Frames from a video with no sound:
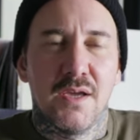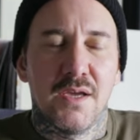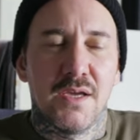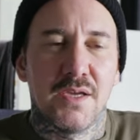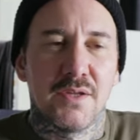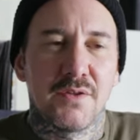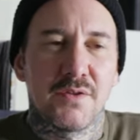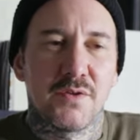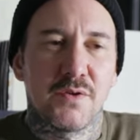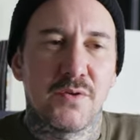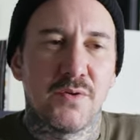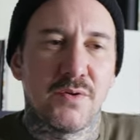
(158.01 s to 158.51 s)

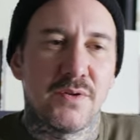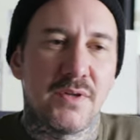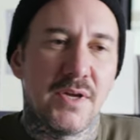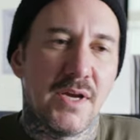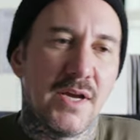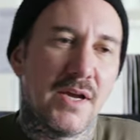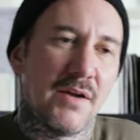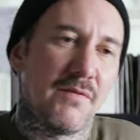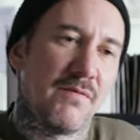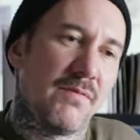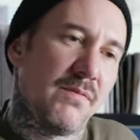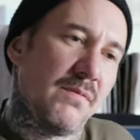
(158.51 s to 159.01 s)
It could
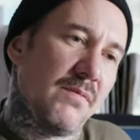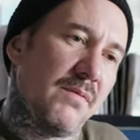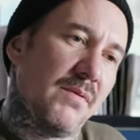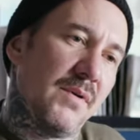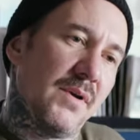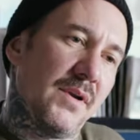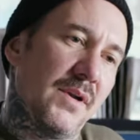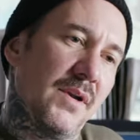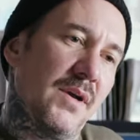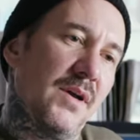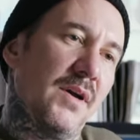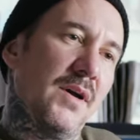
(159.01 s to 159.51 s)
have
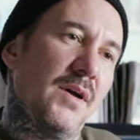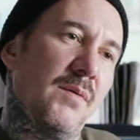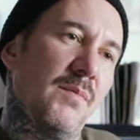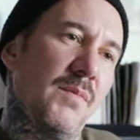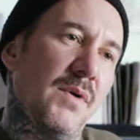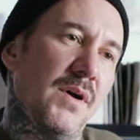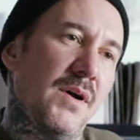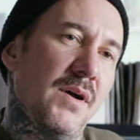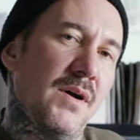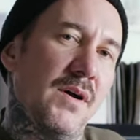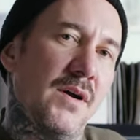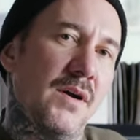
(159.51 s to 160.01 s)
one arm
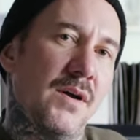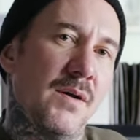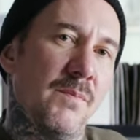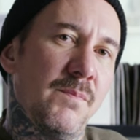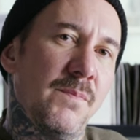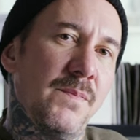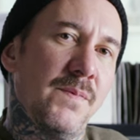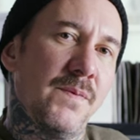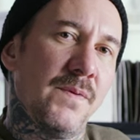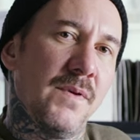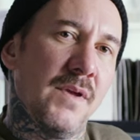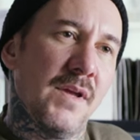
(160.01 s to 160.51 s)

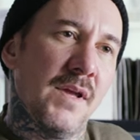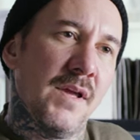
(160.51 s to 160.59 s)
up.